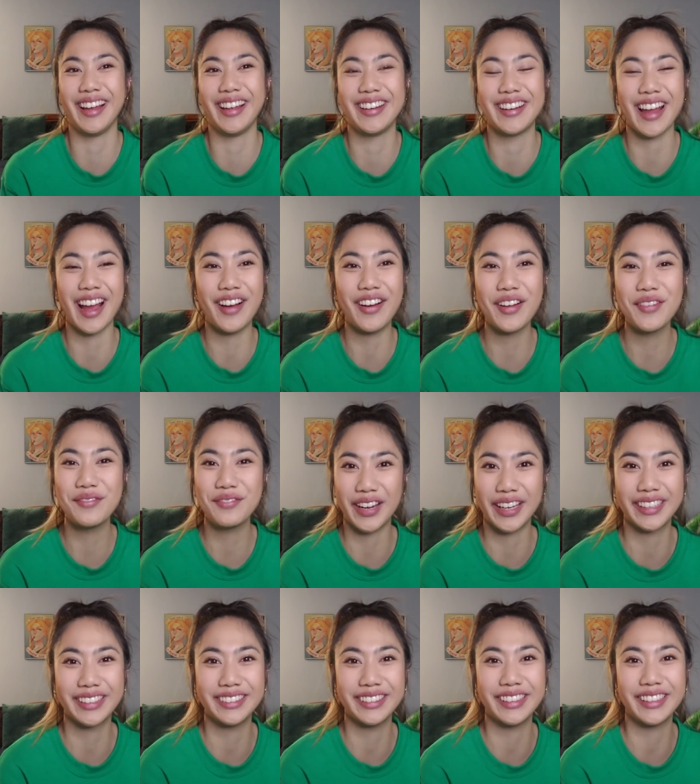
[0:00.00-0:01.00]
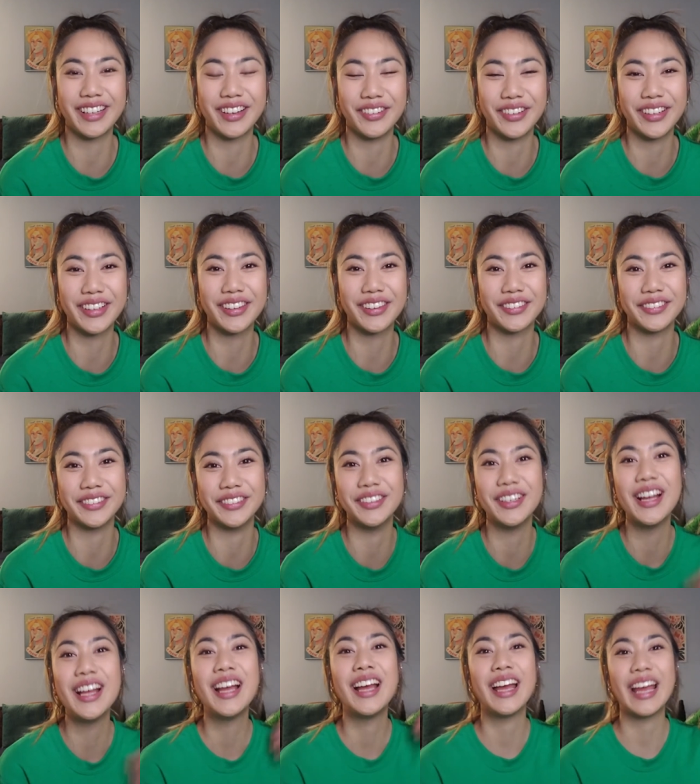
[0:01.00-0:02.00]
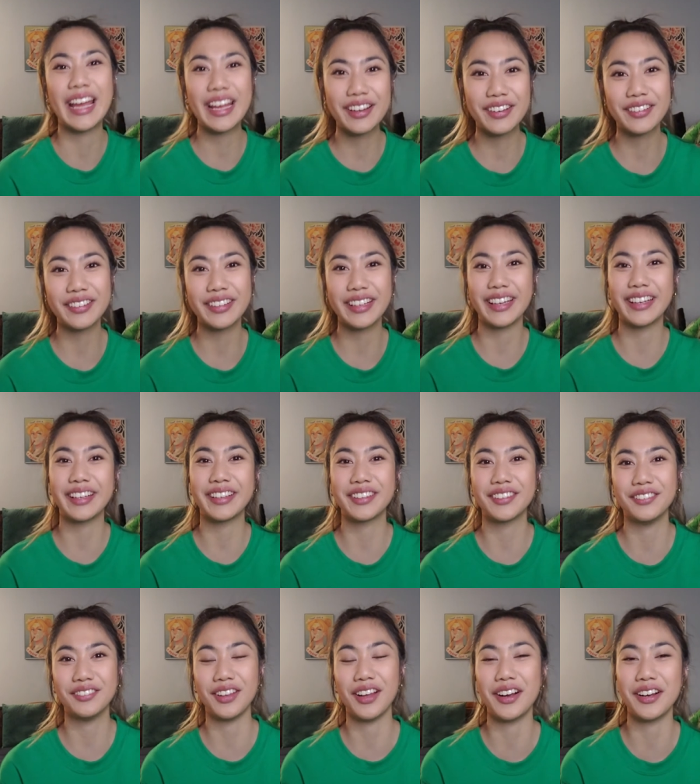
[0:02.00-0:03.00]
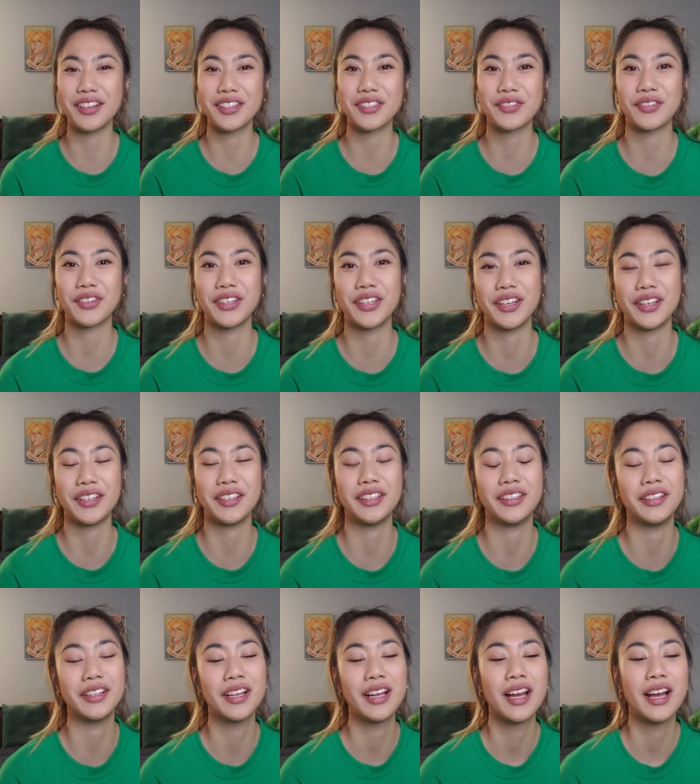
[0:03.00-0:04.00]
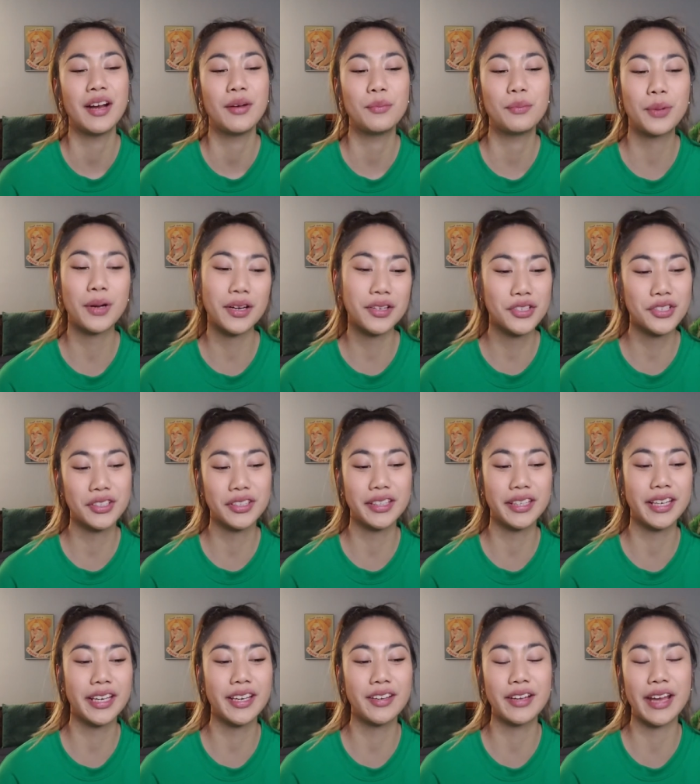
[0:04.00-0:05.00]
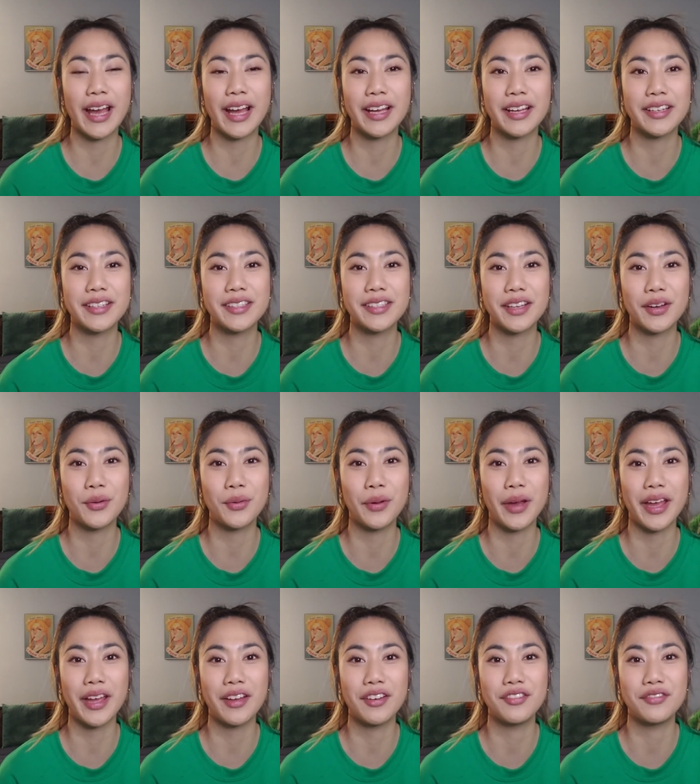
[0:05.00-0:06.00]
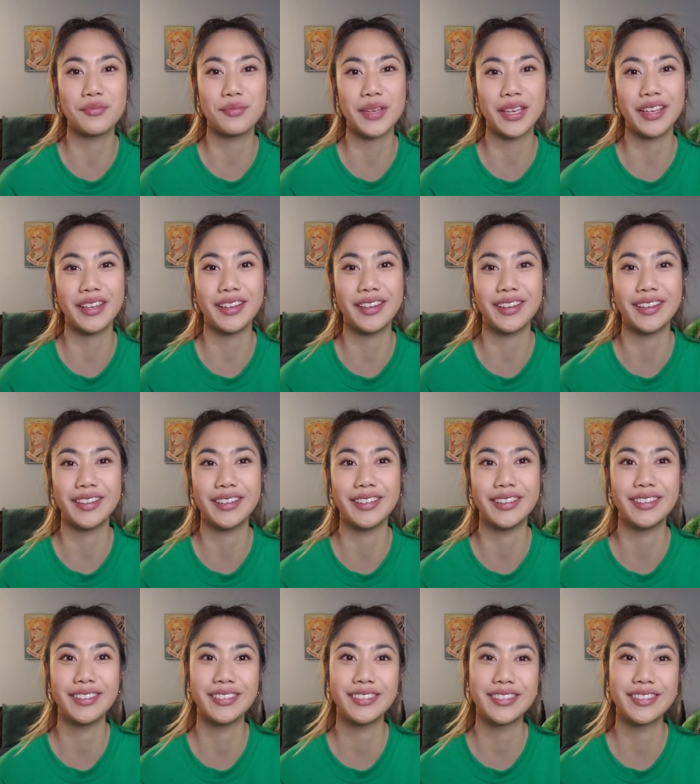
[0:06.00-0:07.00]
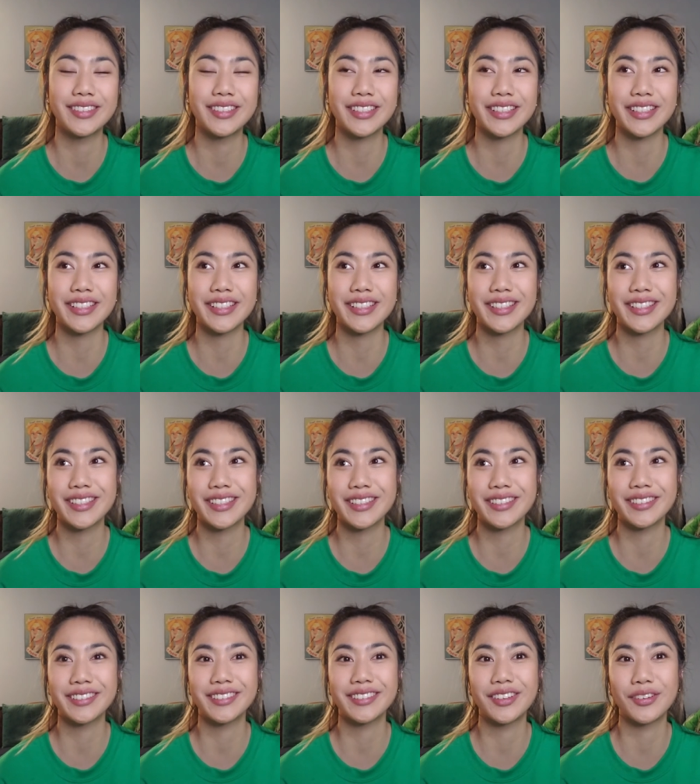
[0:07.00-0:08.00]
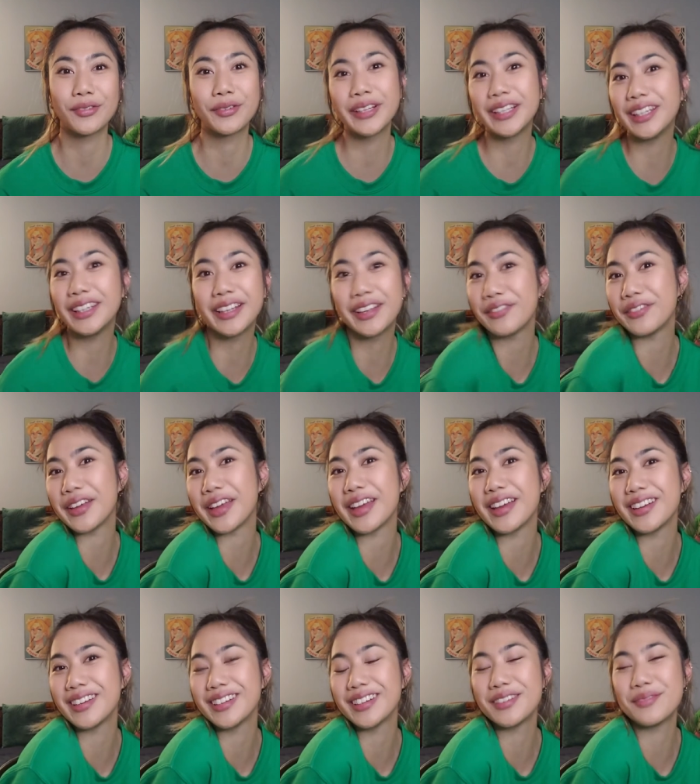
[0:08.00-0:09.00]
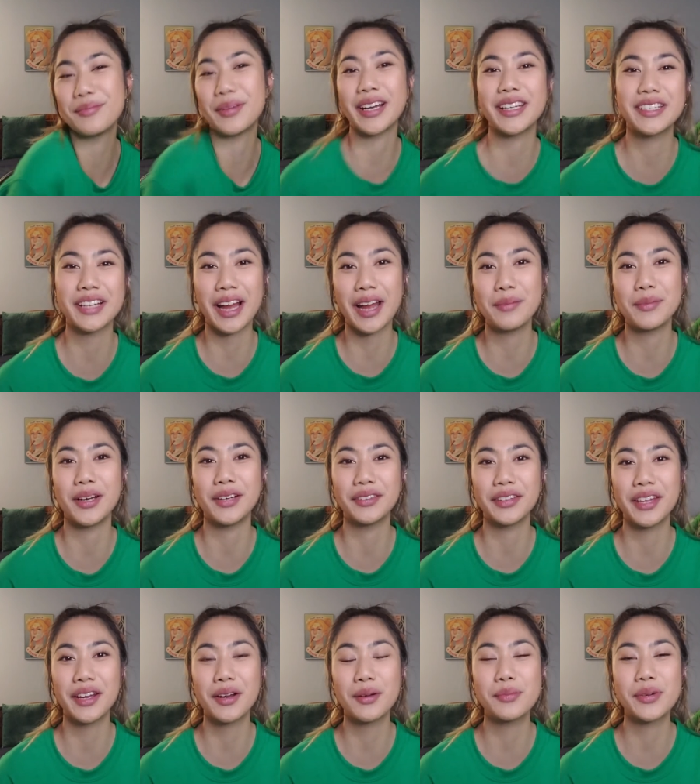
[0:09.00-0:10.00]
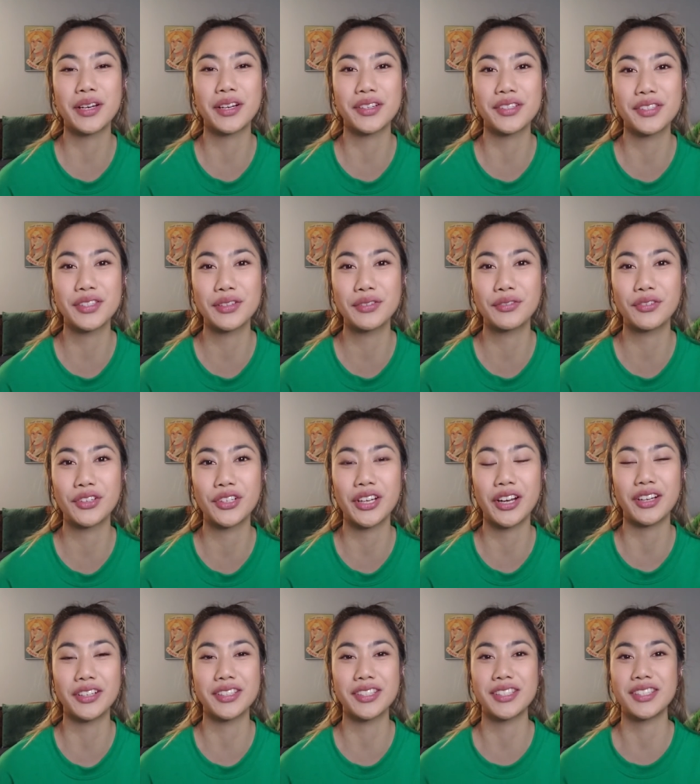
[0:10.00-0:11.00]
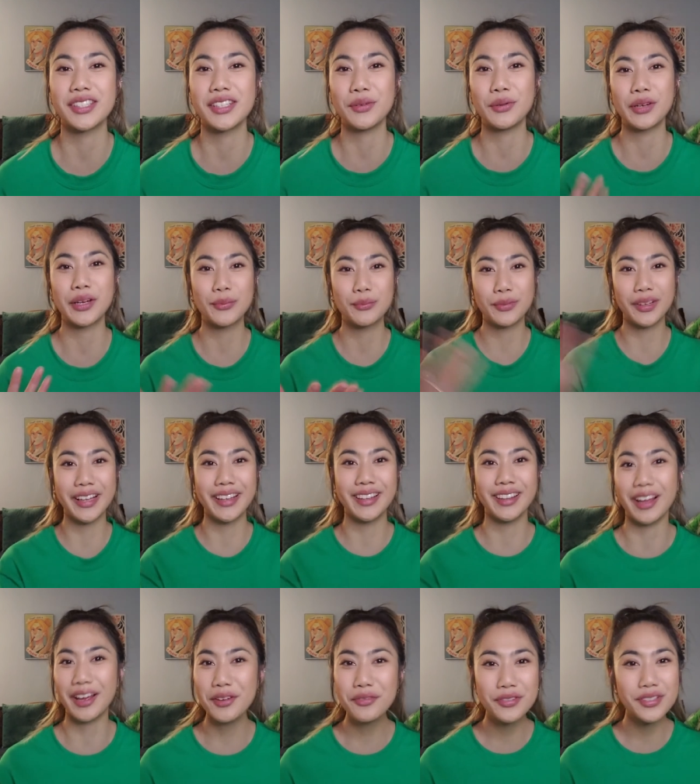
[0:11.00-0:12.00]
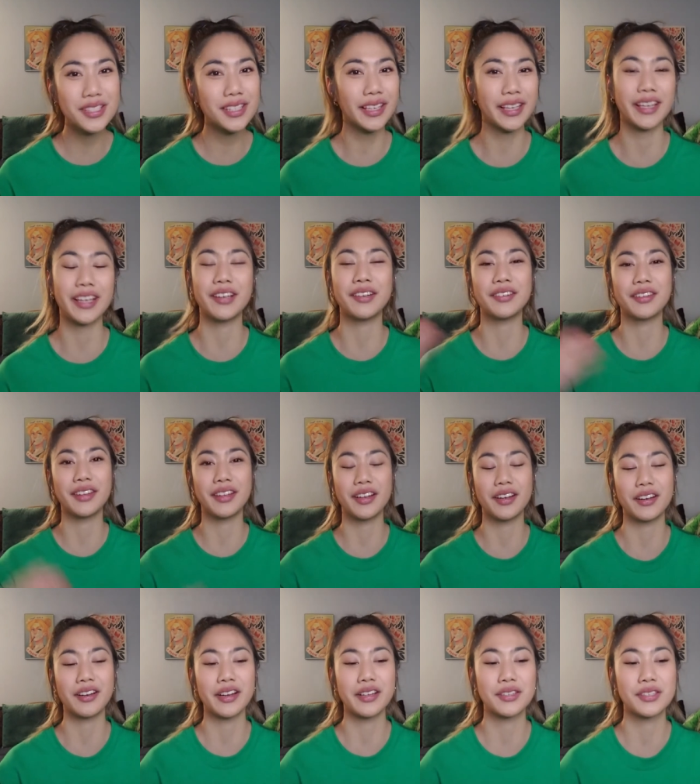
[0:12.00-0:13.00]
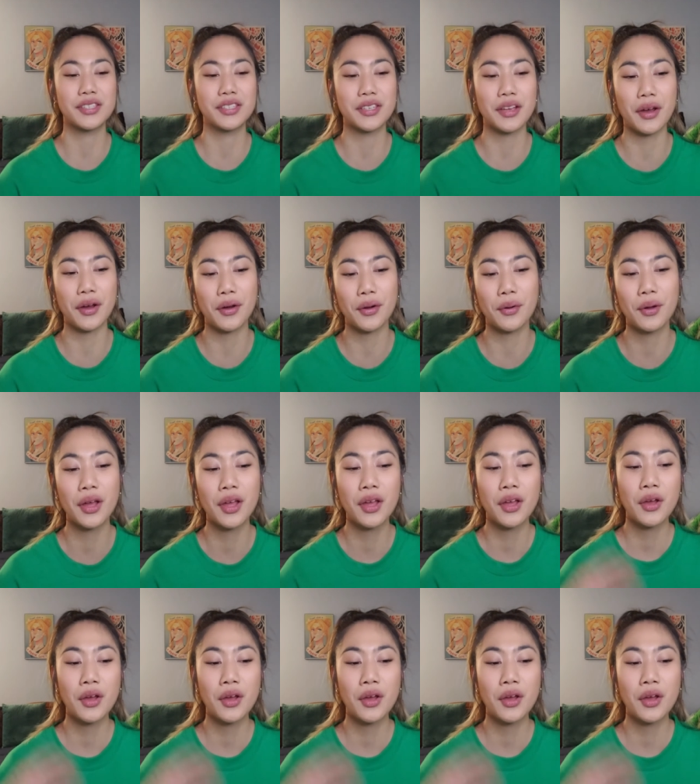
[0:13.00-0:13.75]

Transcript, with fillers: and now i'm finally going through and creating the vlogs for y'all partially as a way of me just reliving my time out there but also for y'all to see what my life was like out there and so